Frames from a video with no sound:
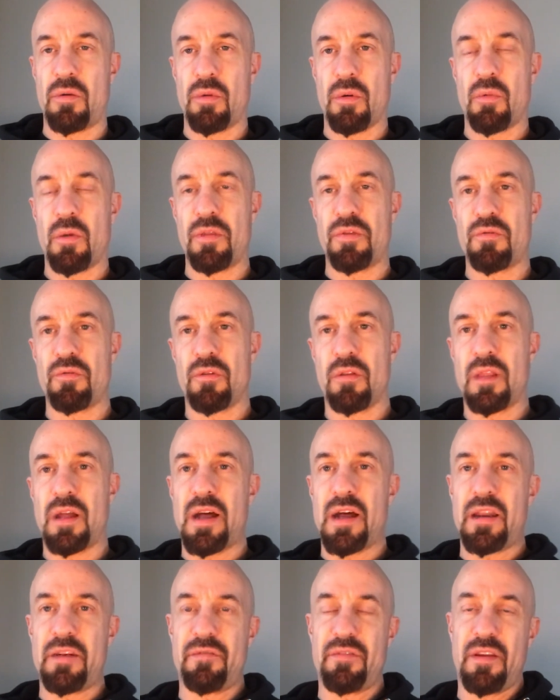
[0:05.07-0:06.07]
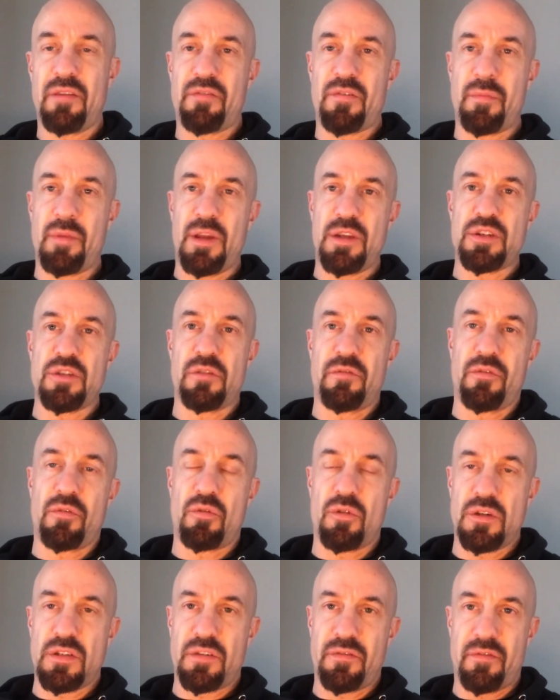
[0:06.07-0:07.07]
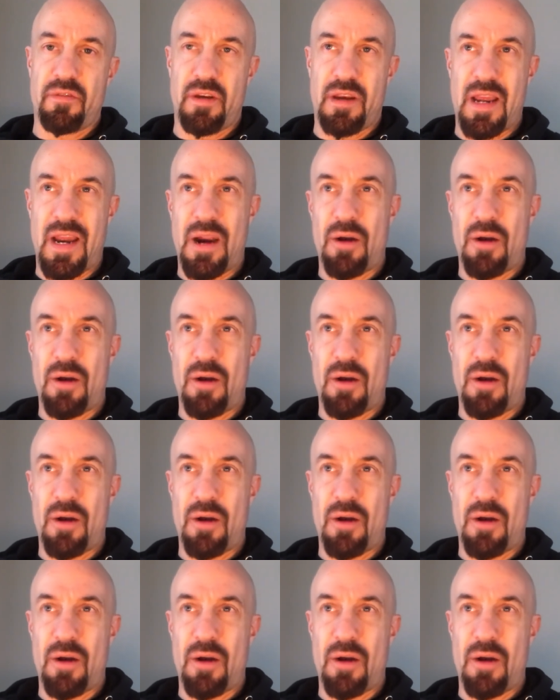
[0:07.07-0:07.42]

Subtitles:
We went through a lot of information over the course of an